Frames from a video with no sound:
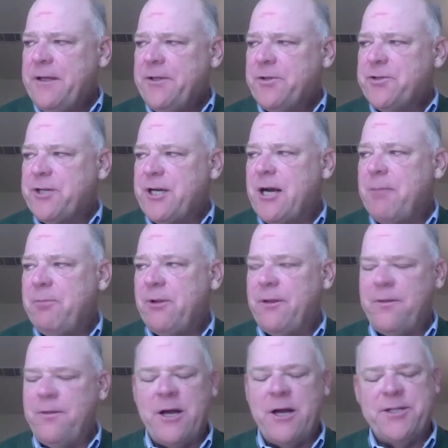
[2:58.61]
a couple of
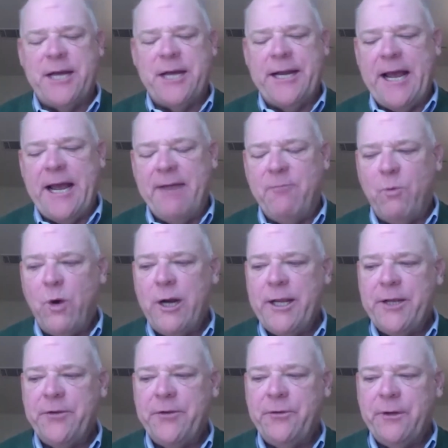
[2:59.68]
thoughts I'd have. One
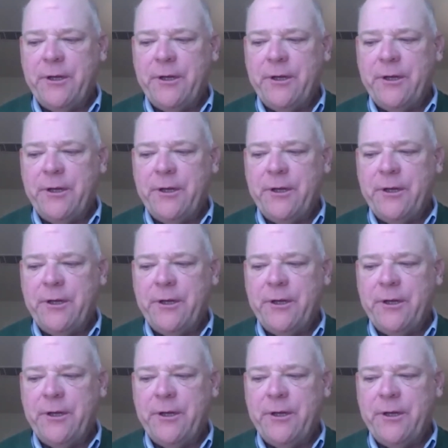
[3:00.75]
is,